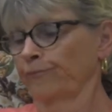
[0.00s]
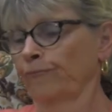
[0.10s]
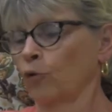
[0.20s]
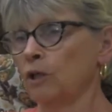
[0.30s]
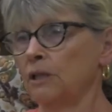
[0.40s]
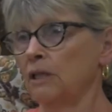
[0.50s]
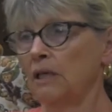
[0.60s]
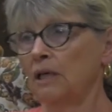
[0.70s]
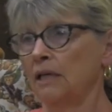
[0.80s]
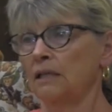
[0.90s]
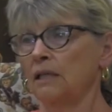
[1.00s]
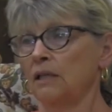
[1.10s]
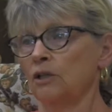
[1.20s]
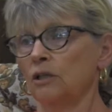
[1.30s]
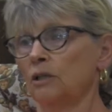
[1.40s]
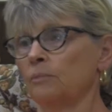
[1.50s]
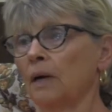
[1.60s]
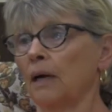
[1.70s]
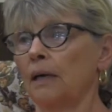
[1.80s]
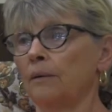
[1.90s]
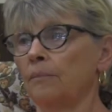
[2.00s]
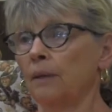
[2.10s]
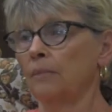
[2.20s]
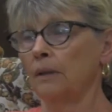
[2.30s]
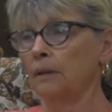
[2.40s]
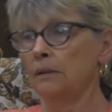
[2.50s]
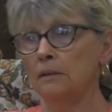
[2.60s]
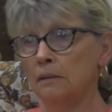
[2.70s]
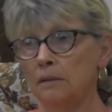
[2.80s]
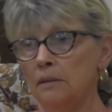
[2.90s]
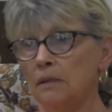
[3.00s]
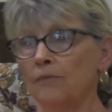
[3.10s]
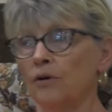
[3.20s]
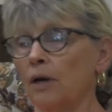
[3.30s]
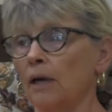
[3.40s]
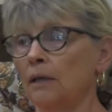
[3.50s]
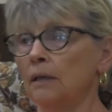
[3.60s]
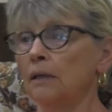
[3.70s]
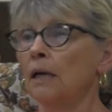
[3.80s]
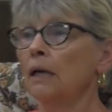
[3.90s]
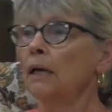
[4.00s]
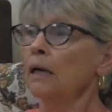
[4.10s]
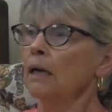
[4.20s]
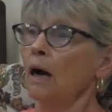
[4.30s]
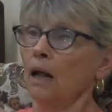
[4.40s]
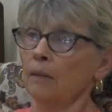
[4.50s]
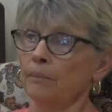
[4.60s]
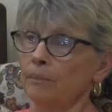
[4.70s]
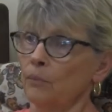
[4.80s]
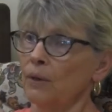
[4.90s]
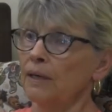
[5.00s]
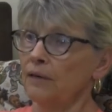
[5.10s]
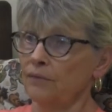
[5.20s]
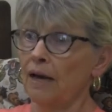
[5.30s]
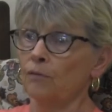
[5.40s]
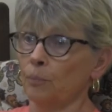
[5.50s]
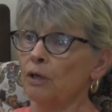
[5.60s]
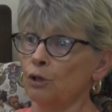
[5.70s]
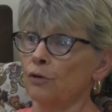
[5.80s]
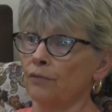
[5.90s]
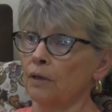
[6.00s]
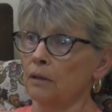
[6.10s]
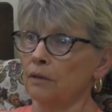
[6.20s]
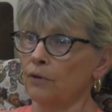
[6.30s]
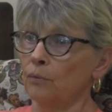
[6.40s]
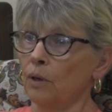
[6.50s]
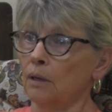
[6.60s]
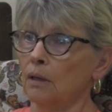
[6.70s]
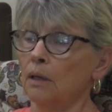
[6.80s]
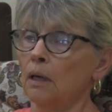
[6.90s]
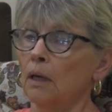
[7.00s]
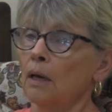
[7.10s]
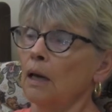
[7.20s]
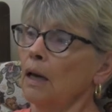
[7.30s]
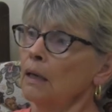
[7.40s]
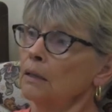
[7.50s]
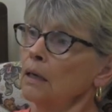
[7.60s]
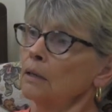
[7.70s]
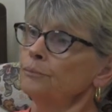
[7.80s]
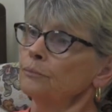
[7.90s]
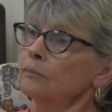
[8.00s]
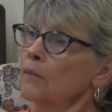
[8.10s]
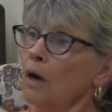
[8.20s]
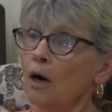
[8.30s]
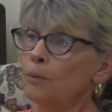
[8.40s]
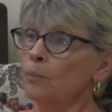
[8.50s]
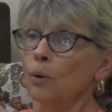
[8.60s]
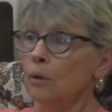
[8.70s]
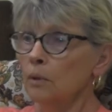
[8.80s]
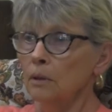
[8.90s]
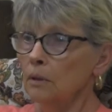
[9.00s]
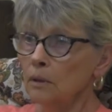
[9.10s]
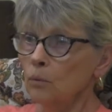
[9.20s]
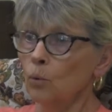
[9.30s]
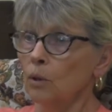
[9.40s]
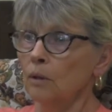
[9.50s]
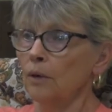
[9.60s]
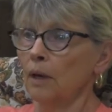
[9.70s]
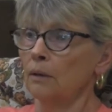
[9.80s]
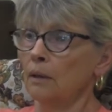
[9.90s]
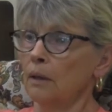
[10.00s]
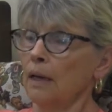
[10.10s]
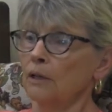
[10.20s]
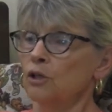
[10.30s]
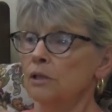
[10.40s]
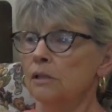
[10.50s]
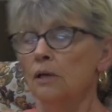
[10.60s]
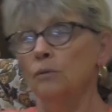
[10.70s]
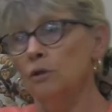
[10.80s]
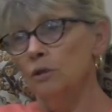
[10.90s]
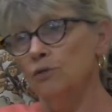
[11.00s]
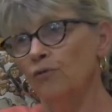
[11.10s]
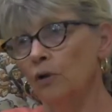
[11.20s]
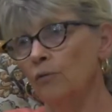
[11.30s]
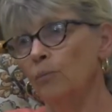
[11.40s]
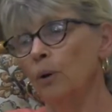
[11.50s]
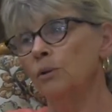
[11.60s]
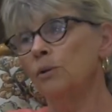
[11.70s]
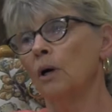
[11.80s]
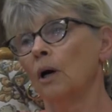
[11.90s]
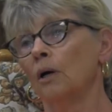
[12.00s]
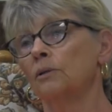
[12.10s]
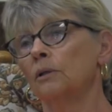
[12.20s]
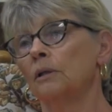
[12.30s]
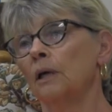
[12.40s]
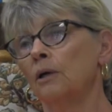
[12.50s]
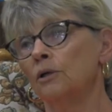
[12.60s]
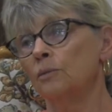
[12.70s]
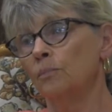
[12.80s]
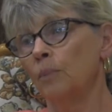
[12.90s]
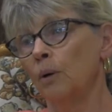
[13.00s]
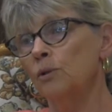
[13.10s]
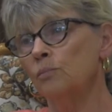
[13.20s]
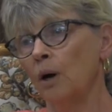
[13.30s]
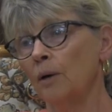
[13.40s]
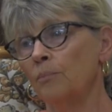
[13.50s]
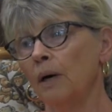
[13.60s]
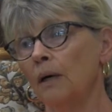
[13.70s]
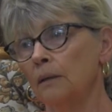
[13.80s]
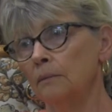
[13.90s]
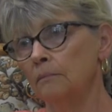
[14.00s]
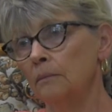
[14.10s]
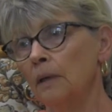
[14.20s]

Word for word: 18 inches by maybe 7 or 8, and we could even have a picture of it if you wanted it, and cardboard with a little wood around it. And she said it was just full of postcards and letters postmarked Buncom,